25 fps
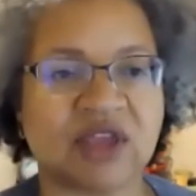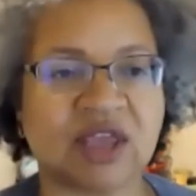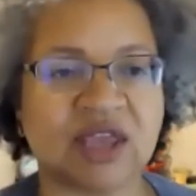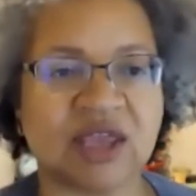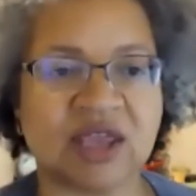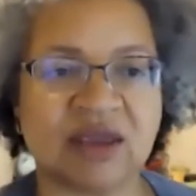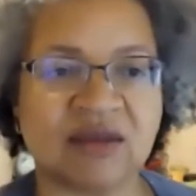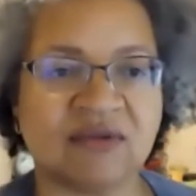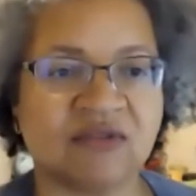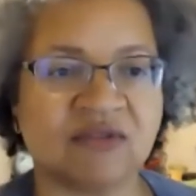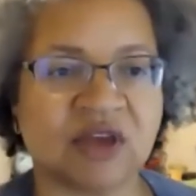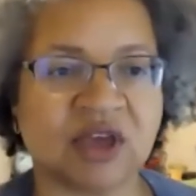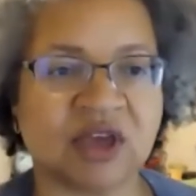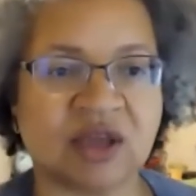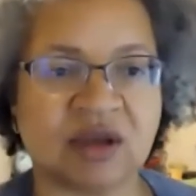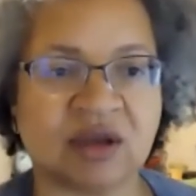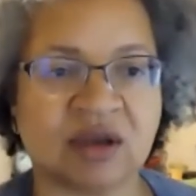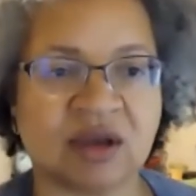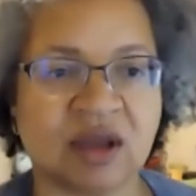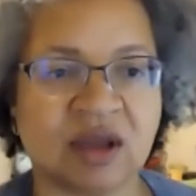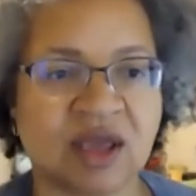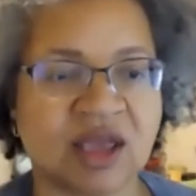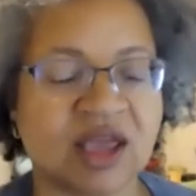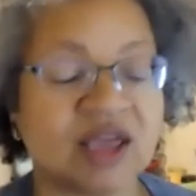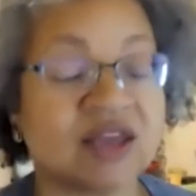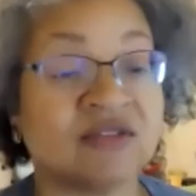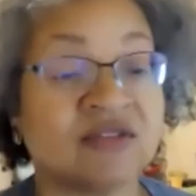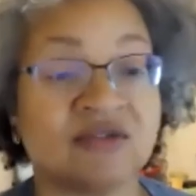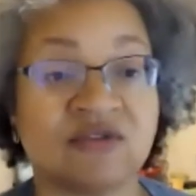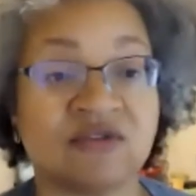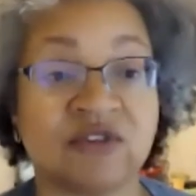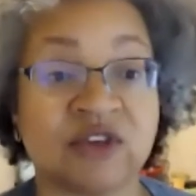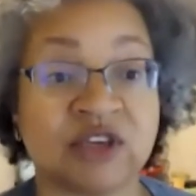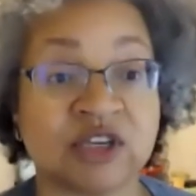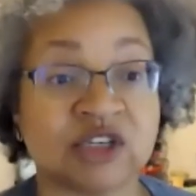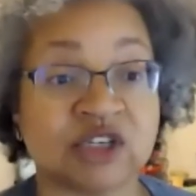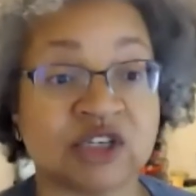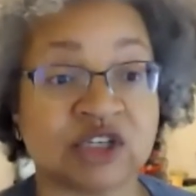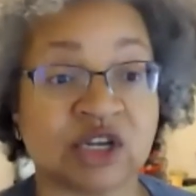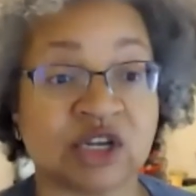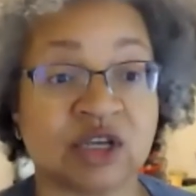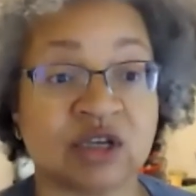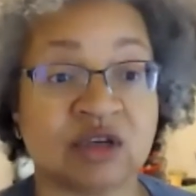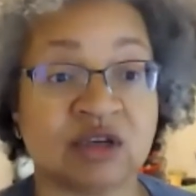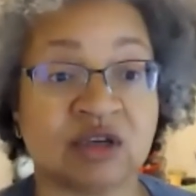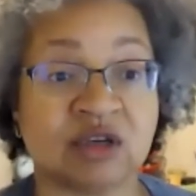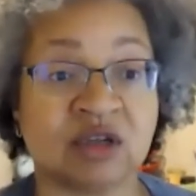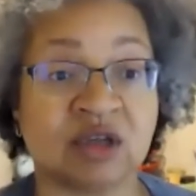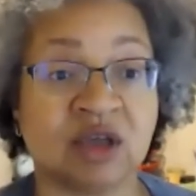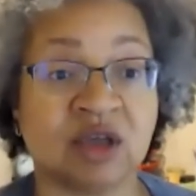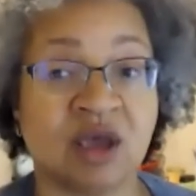even envisioned.